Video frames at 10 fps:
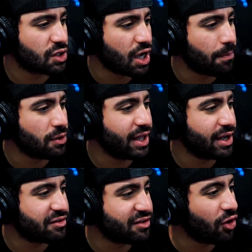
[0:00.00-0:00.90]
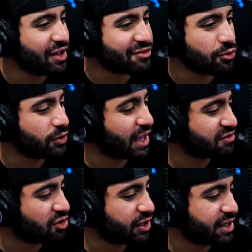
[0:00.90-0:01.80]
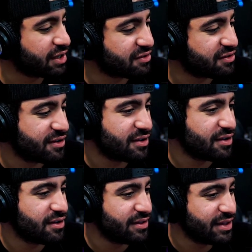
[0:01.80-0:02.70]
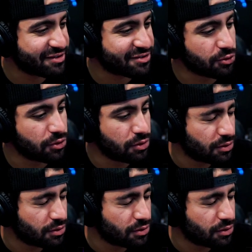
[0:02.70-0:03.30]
Couple layers. Oh, that's cool to have an audience. That's cool.